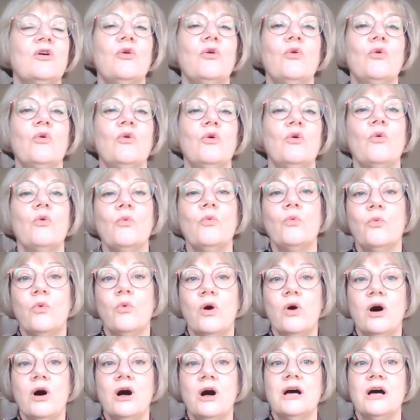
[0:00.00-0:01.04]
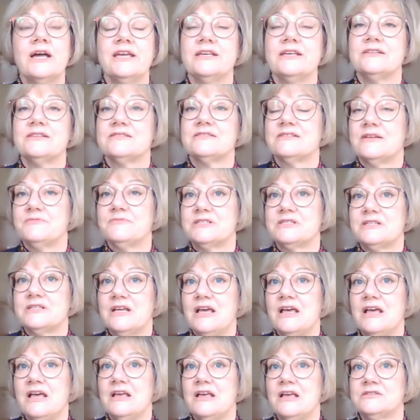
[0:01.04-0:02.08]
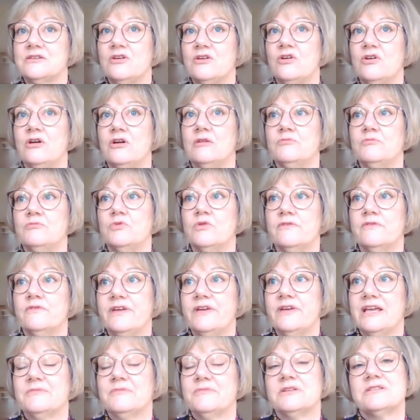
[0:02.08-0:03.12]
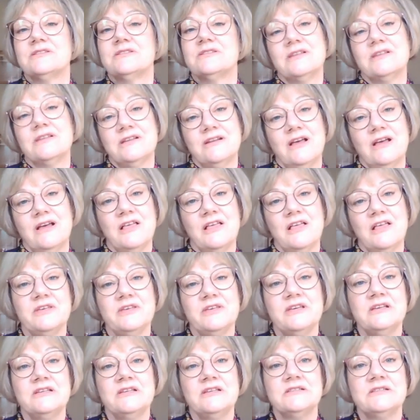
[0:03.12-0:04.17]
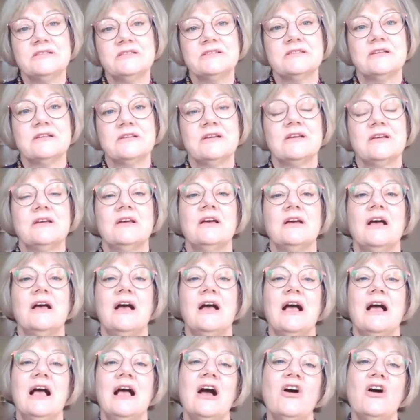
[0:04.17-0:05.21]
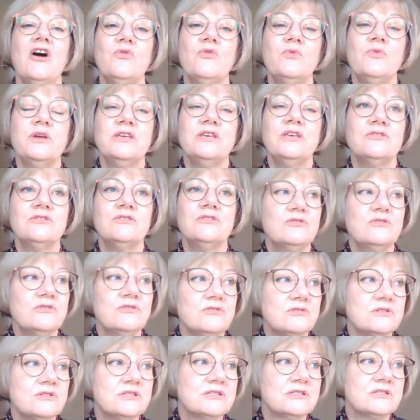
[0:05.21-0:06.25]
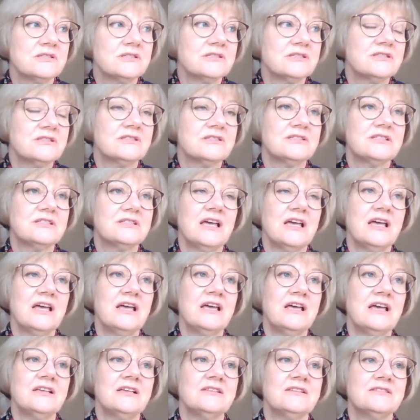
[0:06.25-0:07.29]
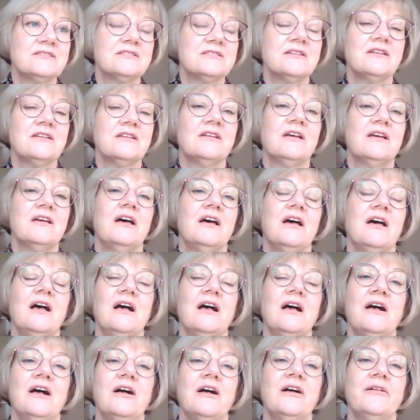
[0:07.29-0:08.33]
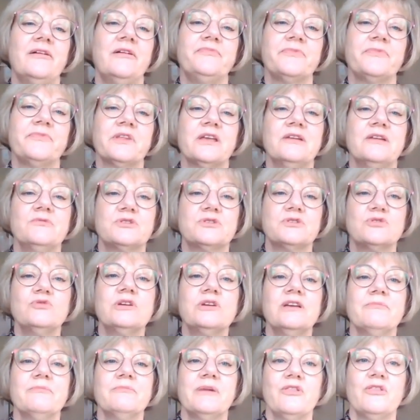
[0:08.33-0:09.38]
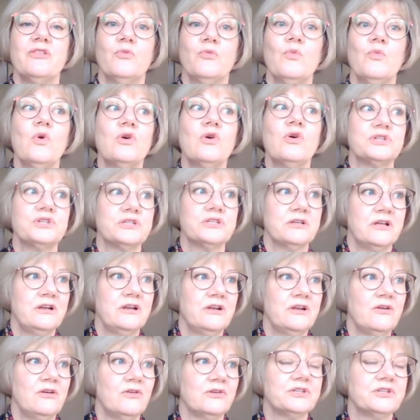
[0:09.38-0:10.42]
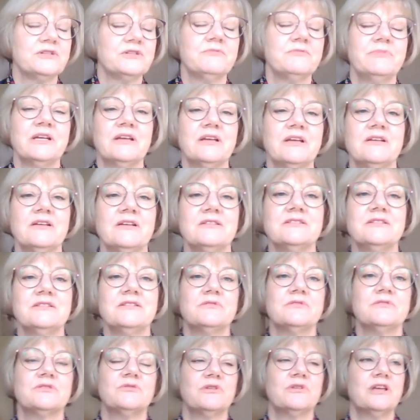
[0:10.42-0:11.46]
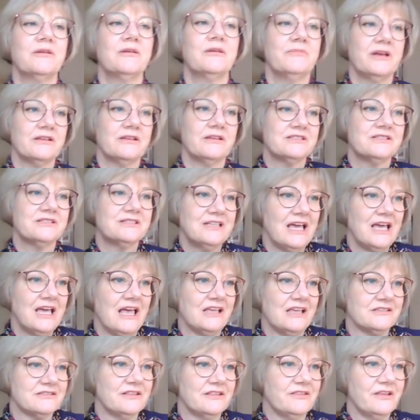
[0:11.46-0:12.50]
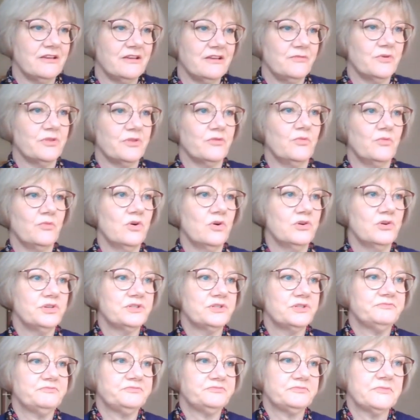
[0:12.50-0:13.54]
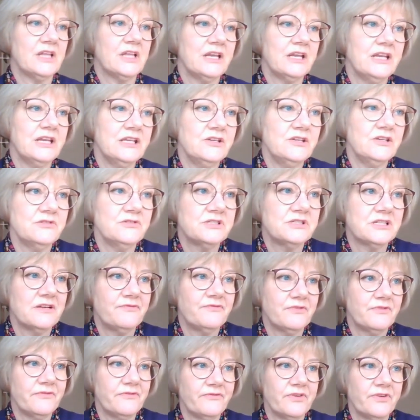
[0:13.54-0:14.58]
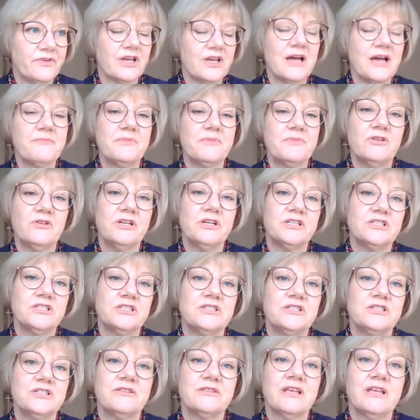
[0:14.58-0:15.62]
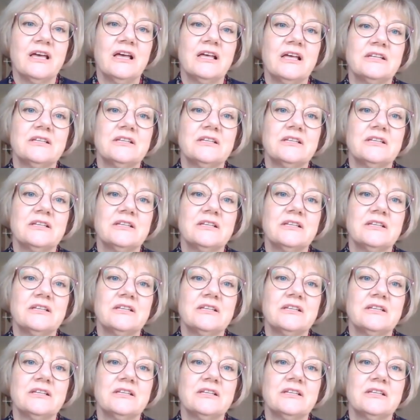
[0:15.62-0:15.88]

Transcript: why some stairs are more famous than others, how we use stairs. He was talking about the what a lot because he was talking about stairs and they were the what, and he used different vocabulary to do that.